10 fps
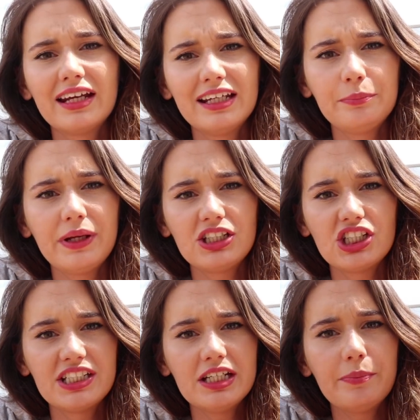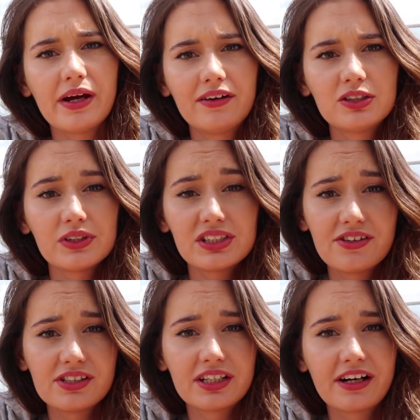In P G D, parents with
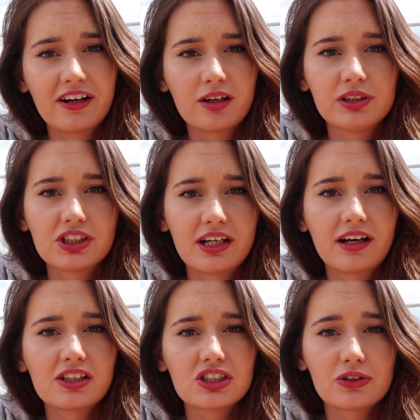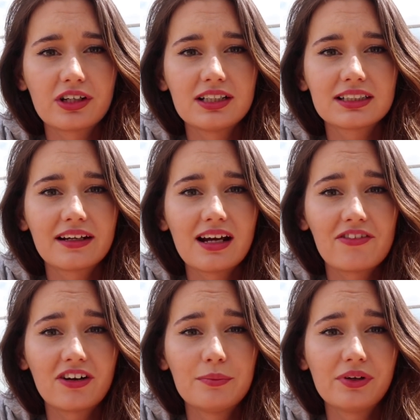serious inheritable genetic disorders can
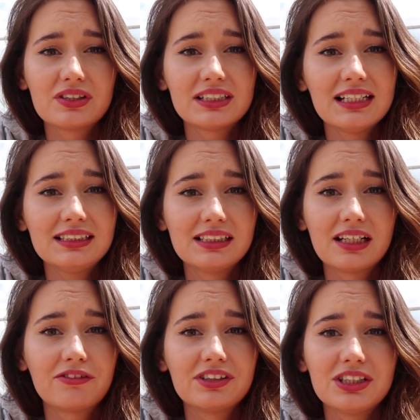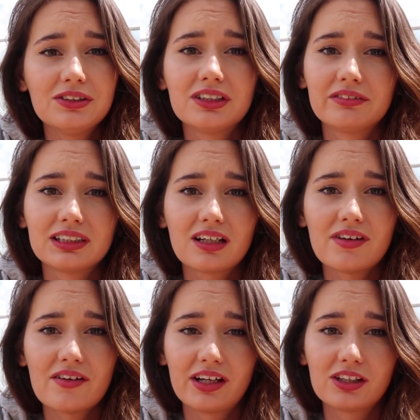have their embryos tested and reduce the risk
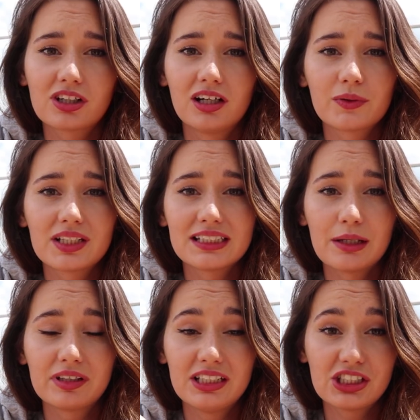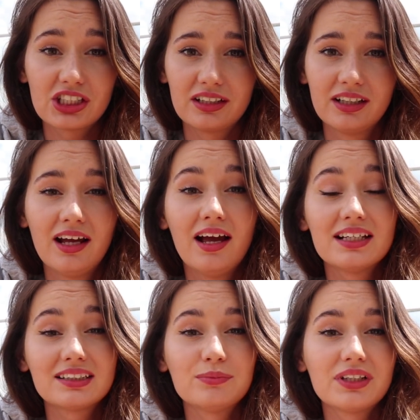of having a child with the same condition.
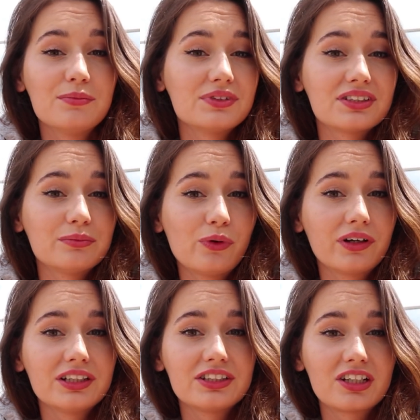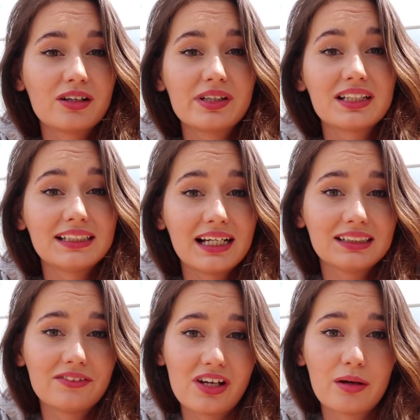Sometimes it's important to determine the
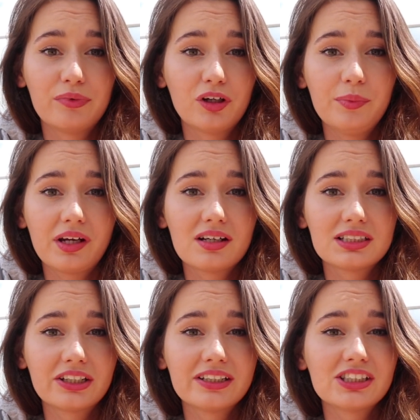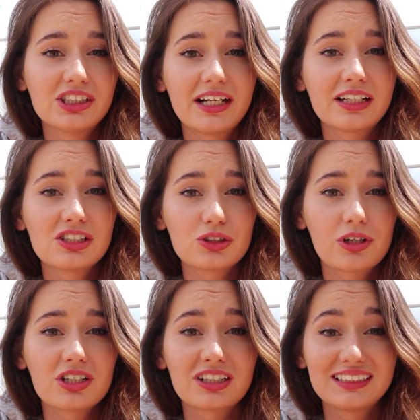sex of the embryo because certain genetic
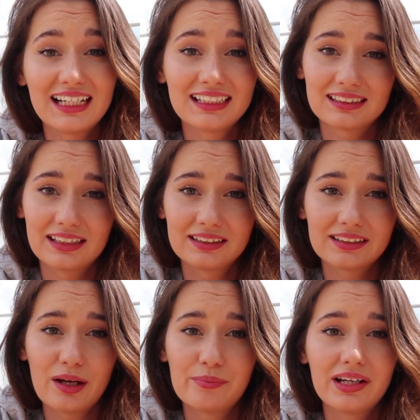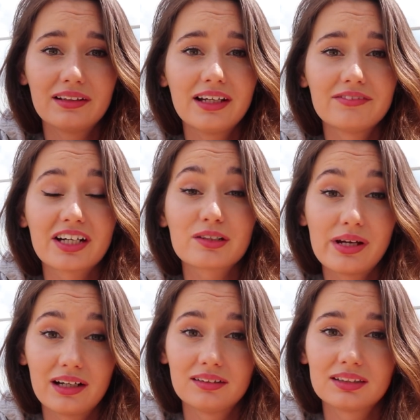disorders are sex-linked and mainly affect
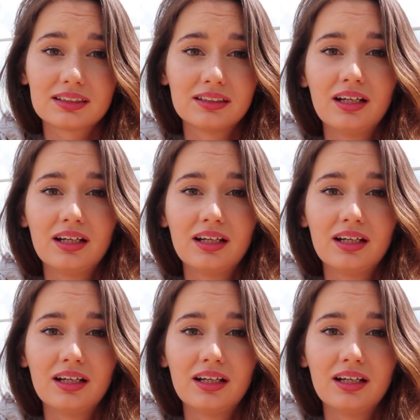males.